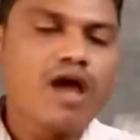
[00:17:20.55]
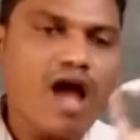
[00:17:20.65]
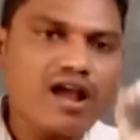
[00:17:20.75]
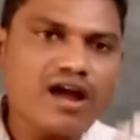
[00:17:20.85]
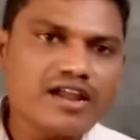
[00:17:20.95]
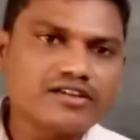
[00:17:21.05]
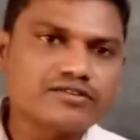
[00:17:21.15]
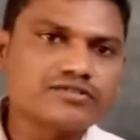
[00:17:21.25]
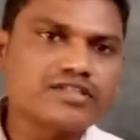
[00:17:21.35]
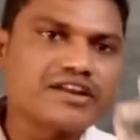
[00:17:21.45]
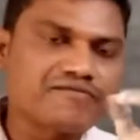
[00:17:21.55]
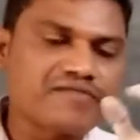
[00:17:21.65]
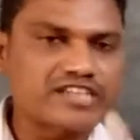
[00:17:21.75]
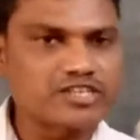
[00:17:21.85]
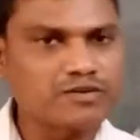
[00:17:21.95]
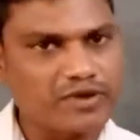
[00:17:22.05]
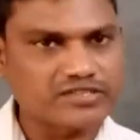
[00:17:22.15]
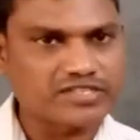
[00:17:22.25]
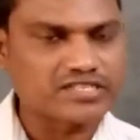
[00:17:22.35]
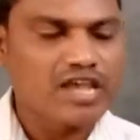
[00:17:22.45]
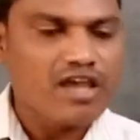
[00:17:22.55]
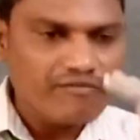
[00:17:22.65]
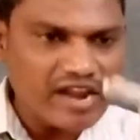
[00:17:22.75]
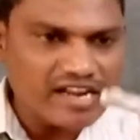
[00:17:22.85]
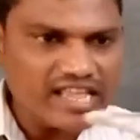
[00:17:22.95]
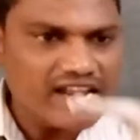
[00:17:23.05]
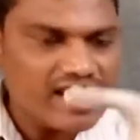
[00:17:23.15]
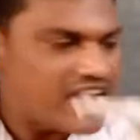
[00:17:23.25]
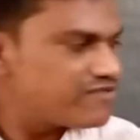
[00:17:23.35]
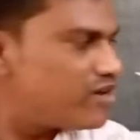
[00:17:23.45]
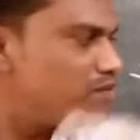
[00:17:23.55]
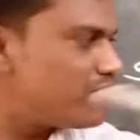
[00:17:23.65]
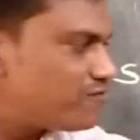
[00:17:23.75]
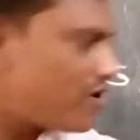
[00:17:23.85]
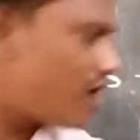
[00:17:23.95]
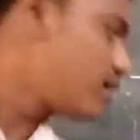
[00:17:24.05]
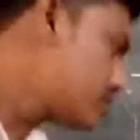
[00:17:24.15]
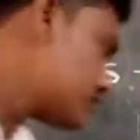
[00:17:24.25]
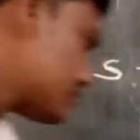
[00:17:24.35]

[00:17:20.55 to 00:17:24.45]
according to the refraction process, when the light will be fall